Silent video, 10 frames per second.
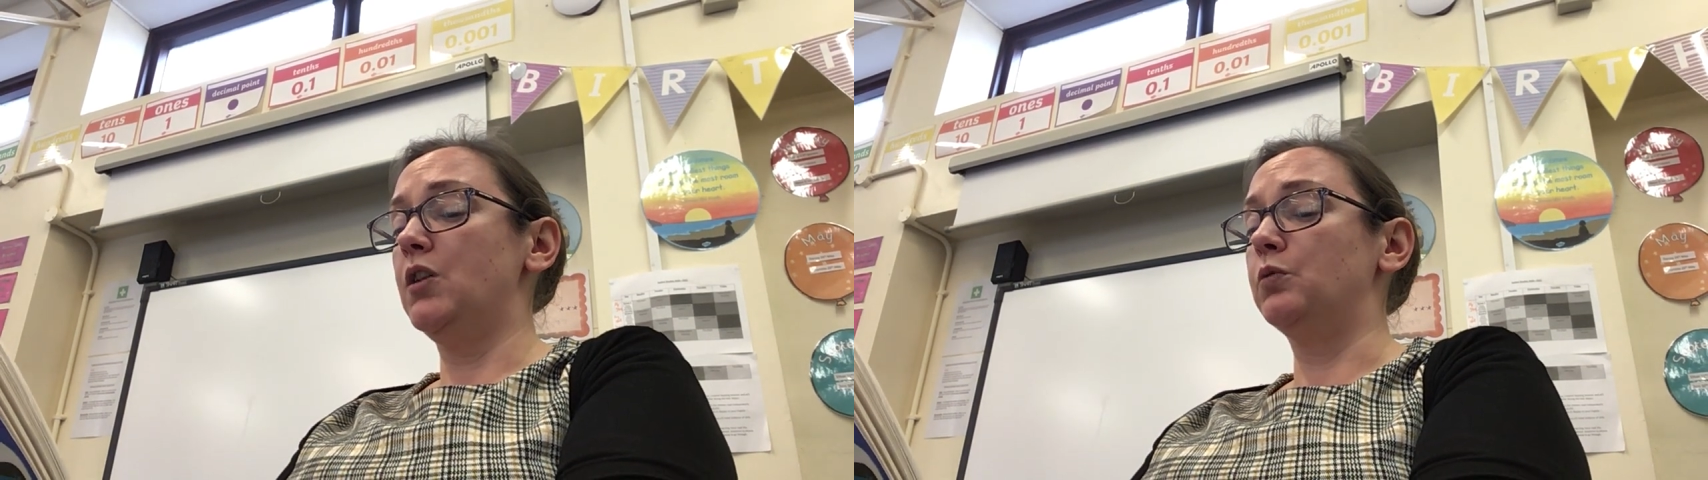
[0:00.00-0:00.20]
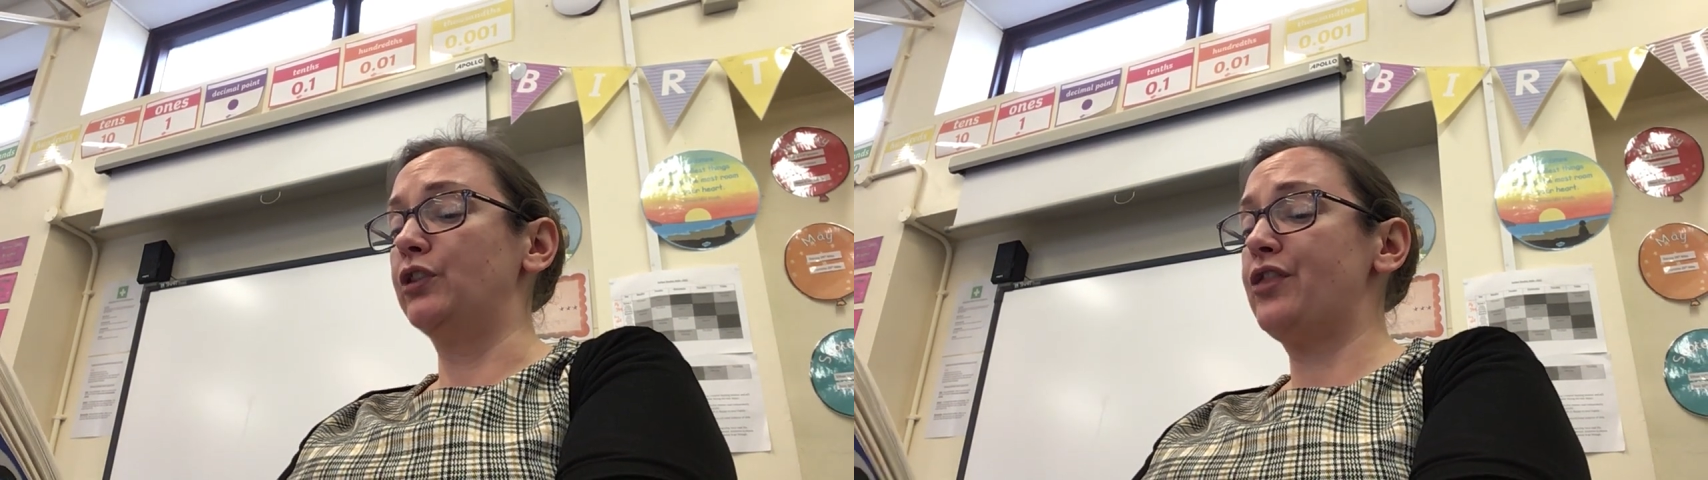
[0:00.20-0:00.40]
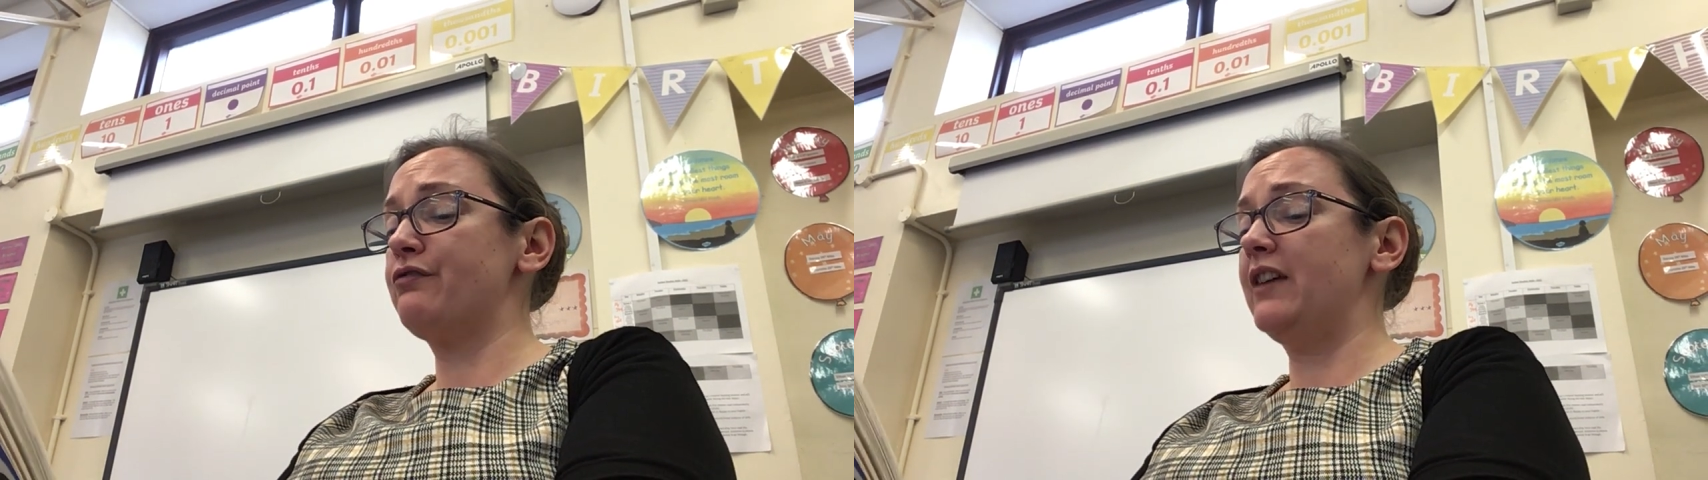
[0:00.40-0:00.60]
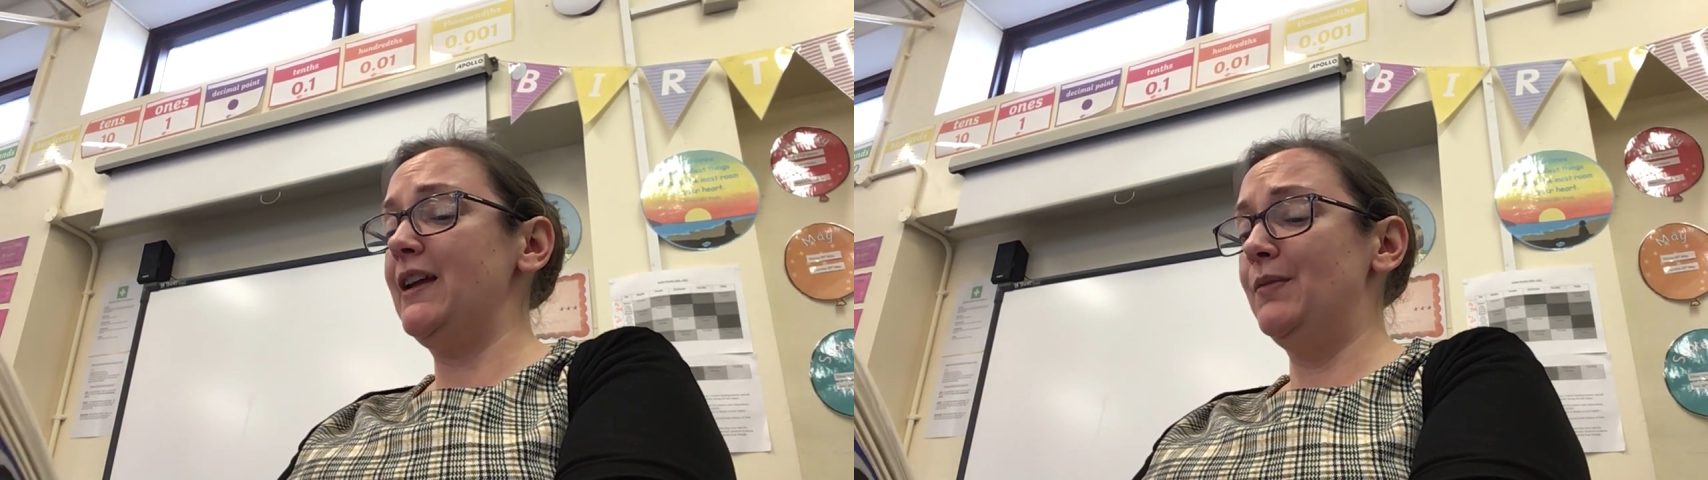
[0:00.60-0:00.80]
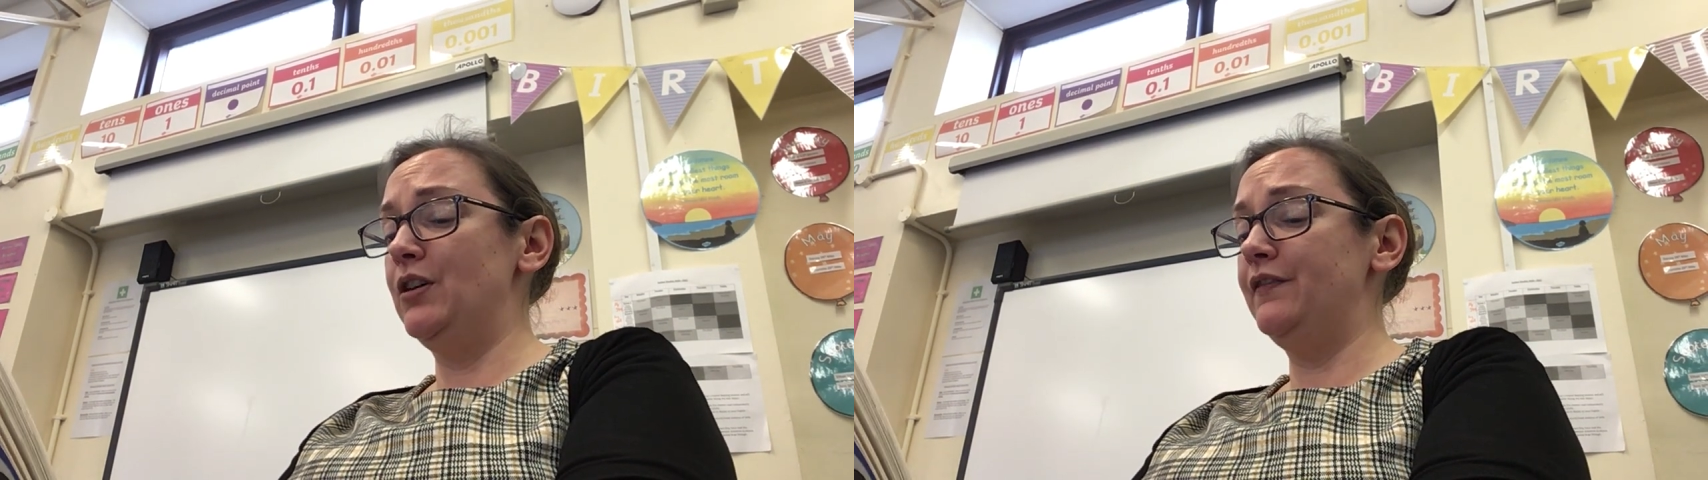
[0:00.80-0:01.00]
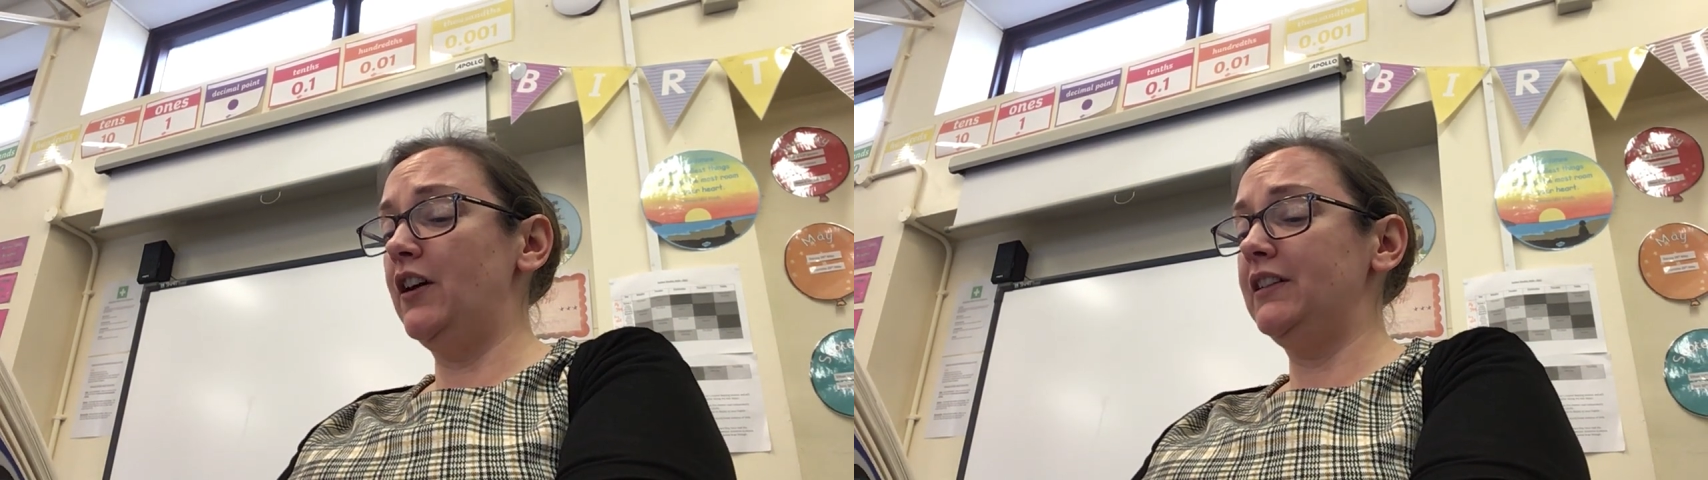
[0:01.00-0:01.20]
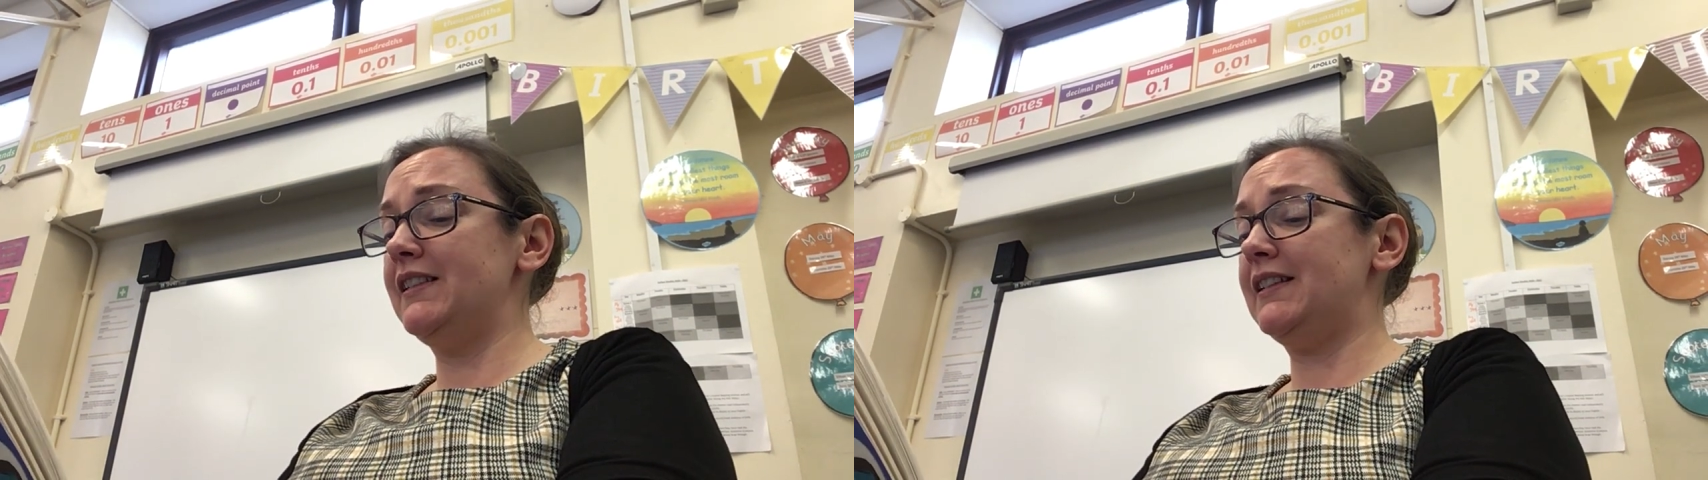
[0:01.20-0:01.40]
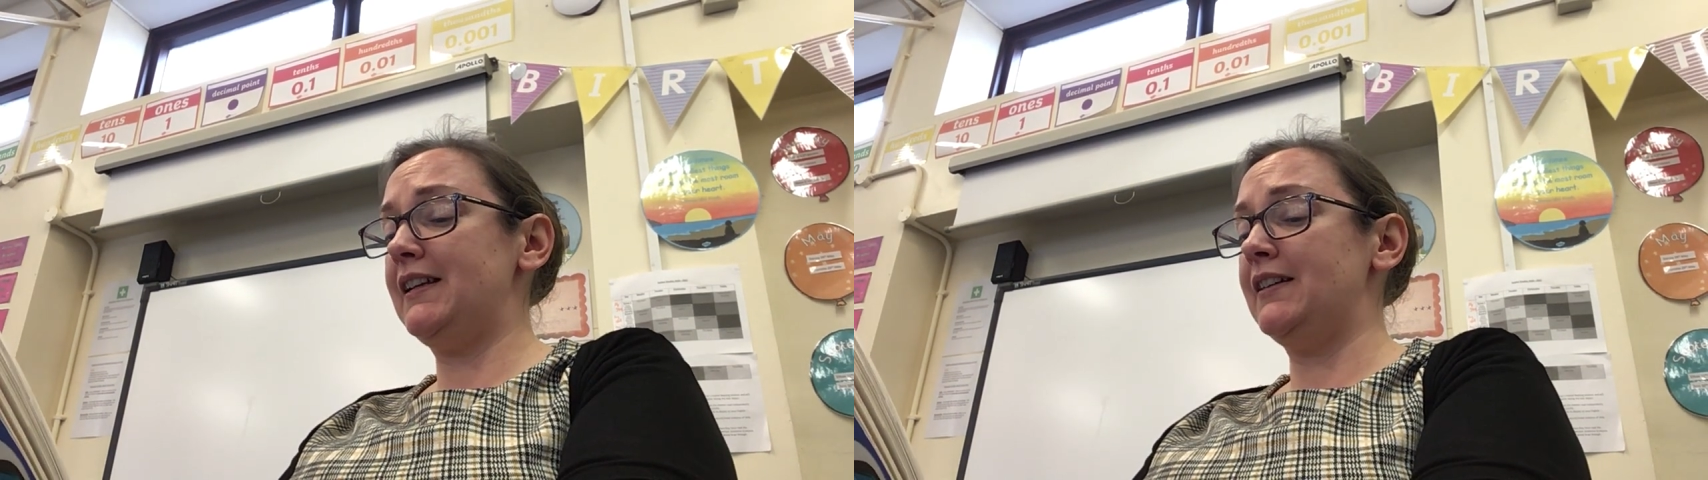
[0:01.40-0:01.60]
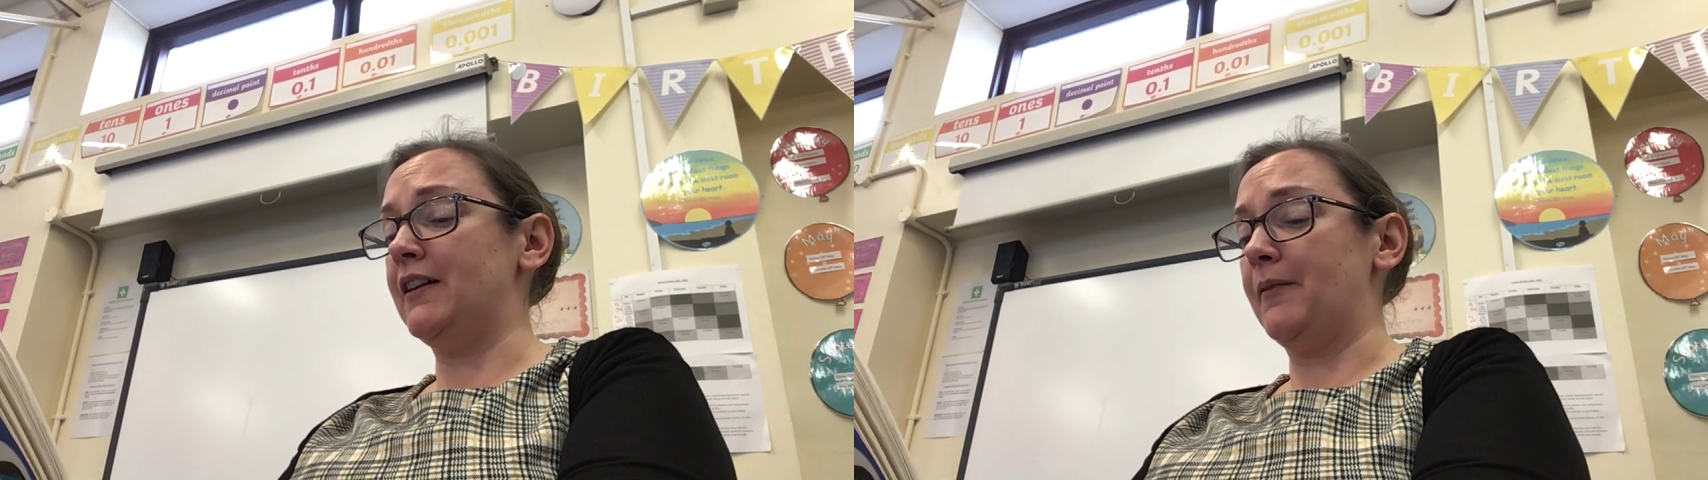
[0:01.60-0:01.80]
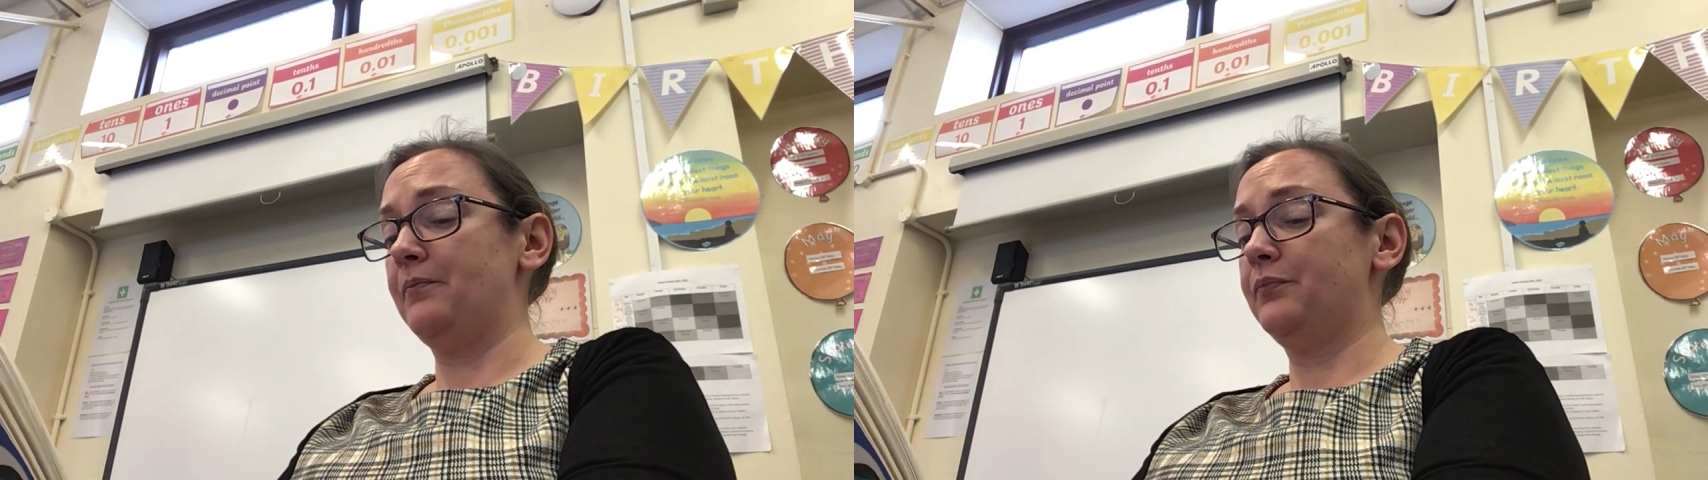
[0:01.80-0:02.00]
Will three more
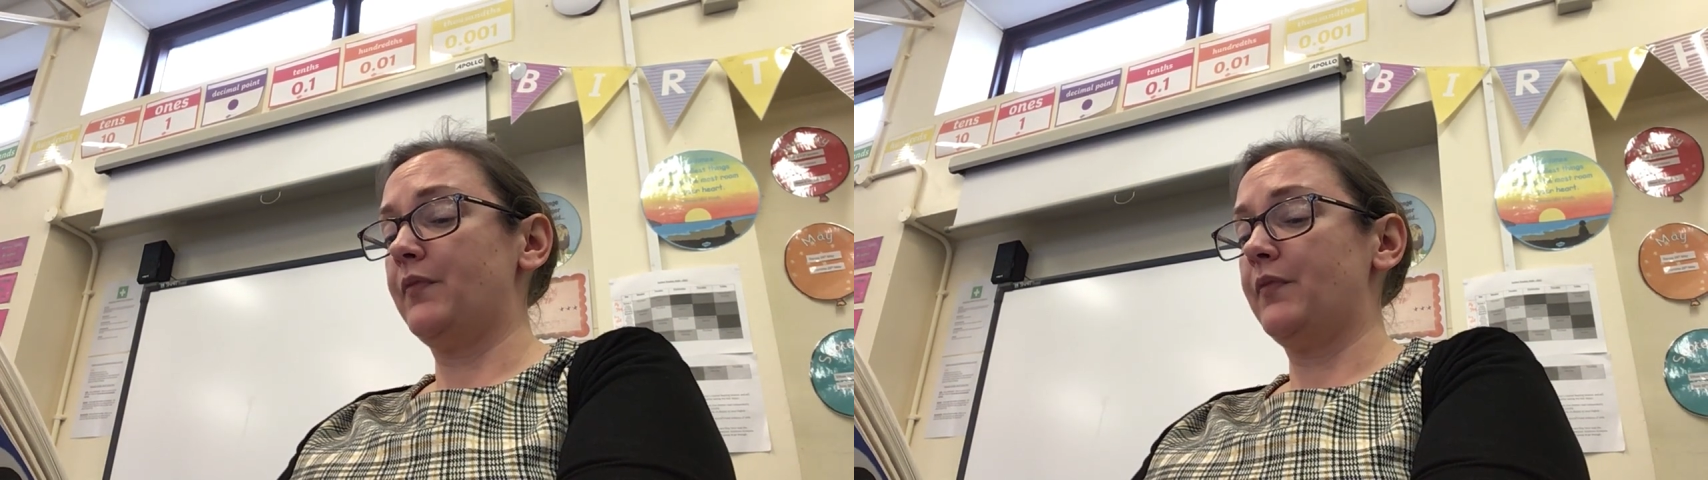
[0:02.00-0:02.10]
volunteer?